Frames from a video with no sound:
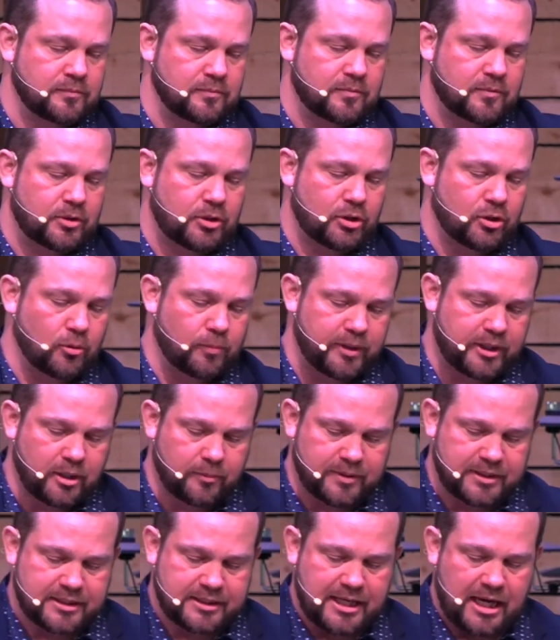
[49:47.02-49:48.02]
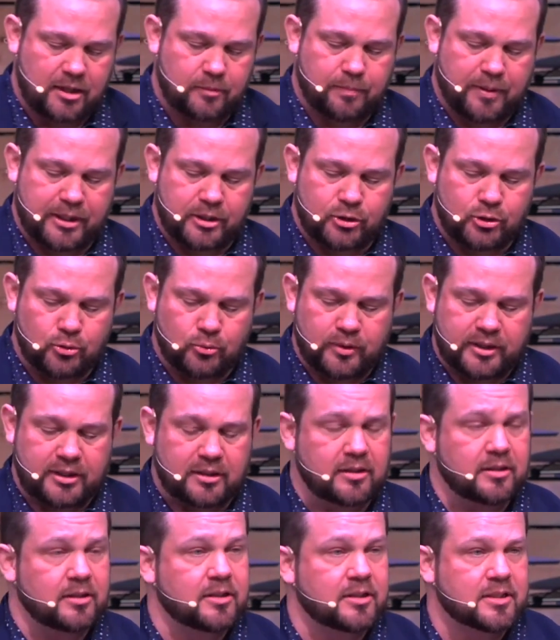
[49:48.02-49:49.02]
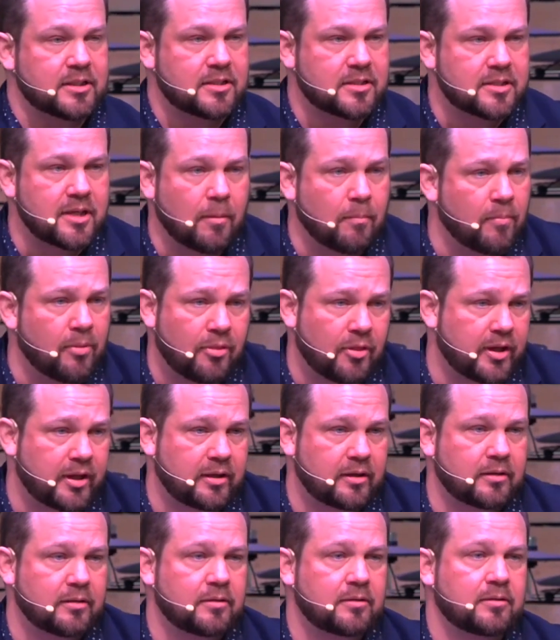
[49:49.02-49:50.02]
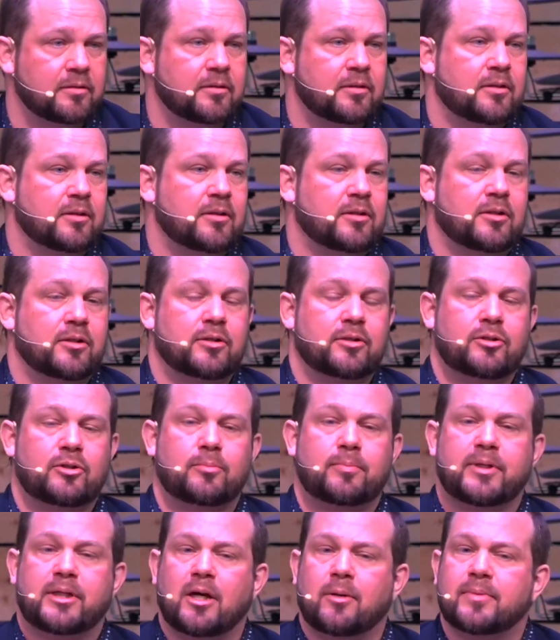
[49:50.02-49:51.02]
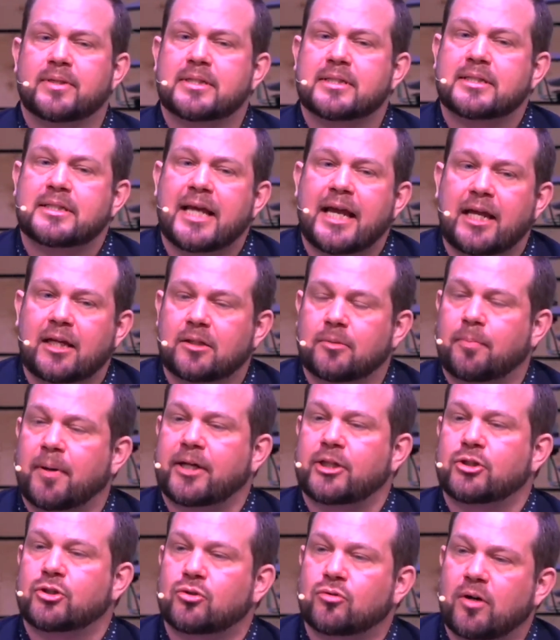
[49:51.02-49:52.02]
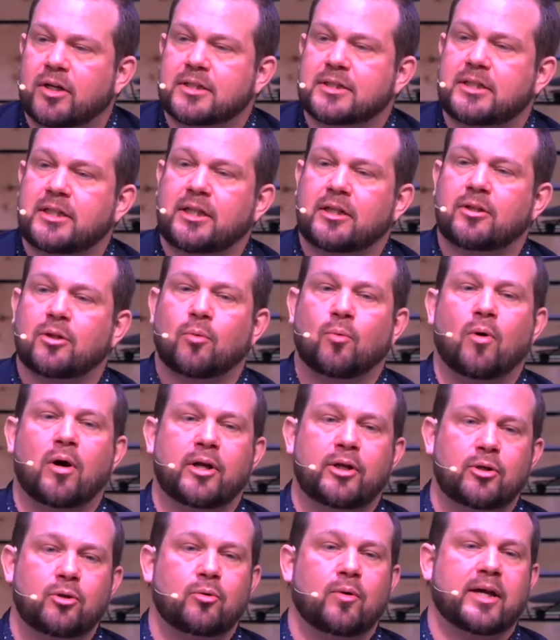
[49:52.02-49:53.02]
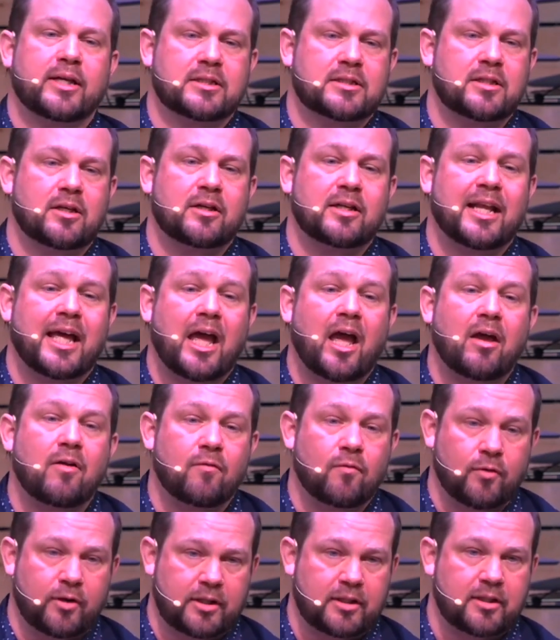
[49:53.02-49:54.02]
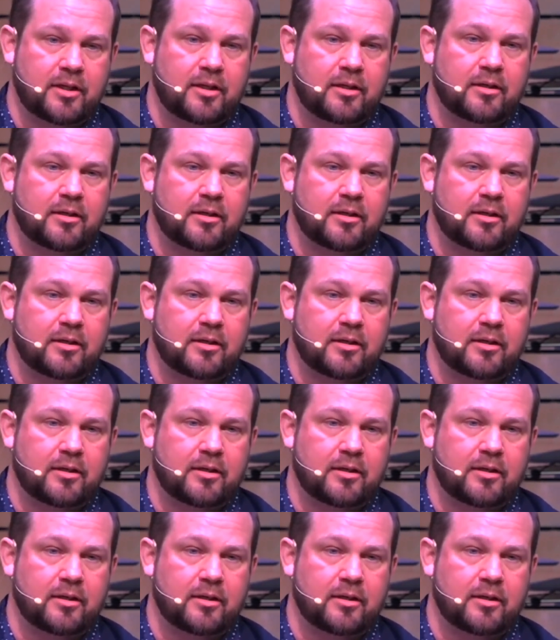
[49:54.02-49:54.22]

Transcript: You don't become a saint by doing something. You become a saint by trusting in the one who has done everything,